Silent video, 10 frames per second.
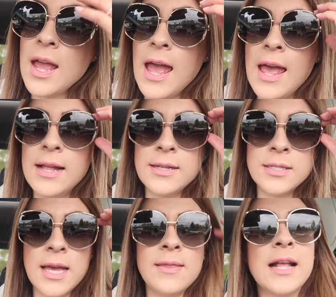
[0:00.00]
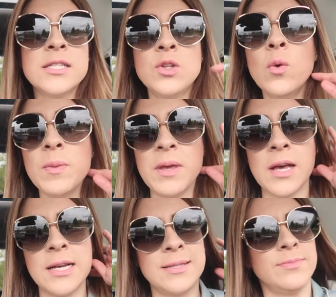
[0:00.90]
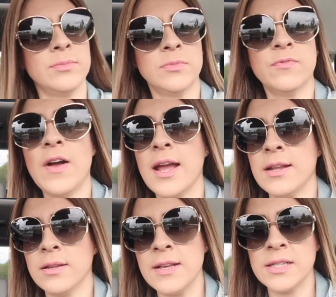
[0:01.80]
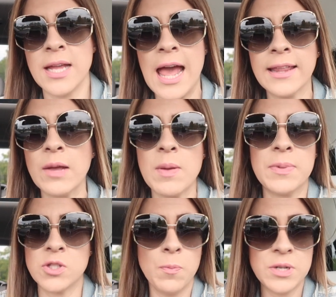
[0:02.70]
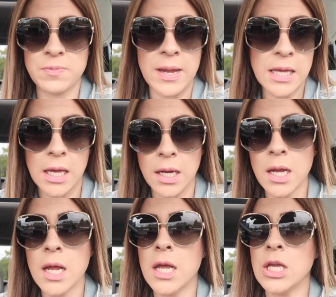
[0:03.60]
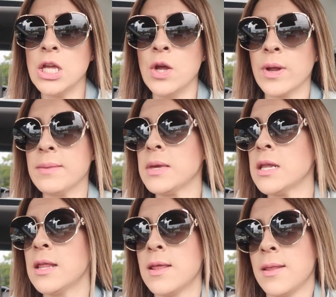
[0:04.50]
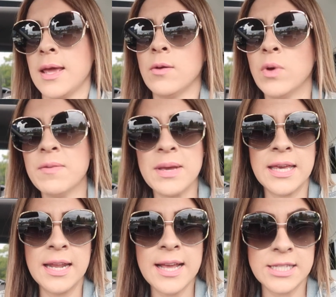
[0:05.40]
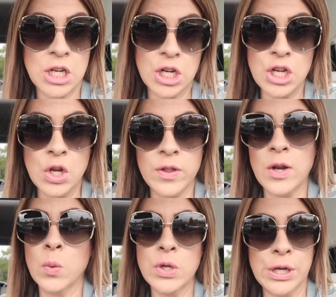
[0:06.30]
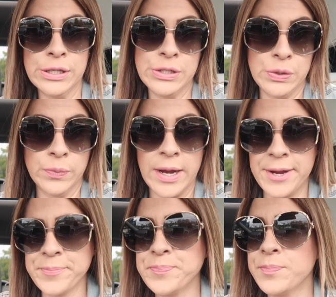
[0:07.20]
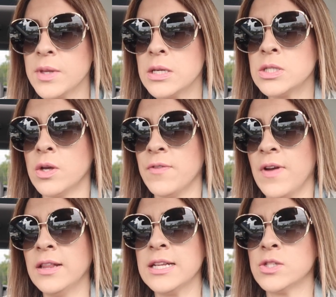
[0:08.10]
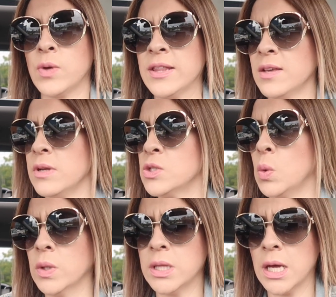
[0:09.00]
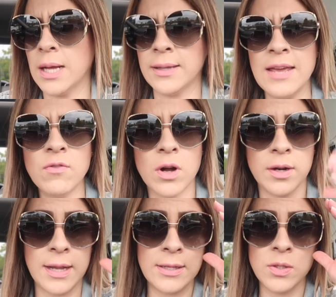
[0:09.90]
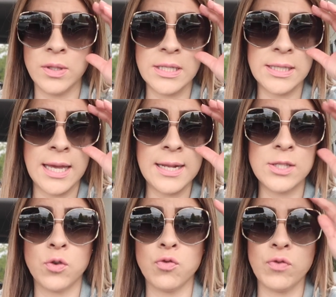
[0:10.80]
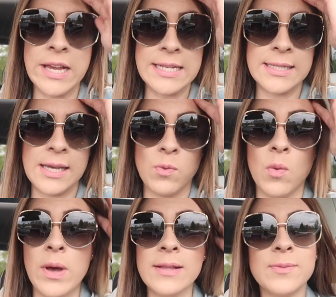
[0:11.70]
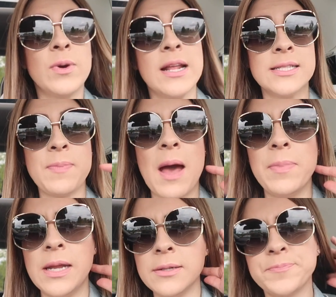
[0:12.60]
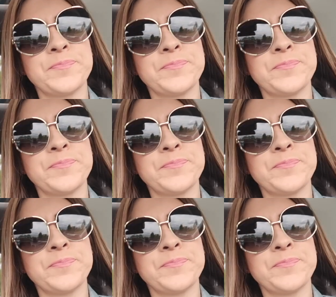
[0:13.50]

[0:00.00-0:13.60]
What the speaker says: And that's annoying because, fine, he's gonna act that way, but don't push my kid, you know what I mean? And then, like, what if my kid gets hurt, you know? Then who are you gonna sue, right? So I finally, I think we told the lifeguard, like, dude, this kid is crazy. Well, what ends up happening?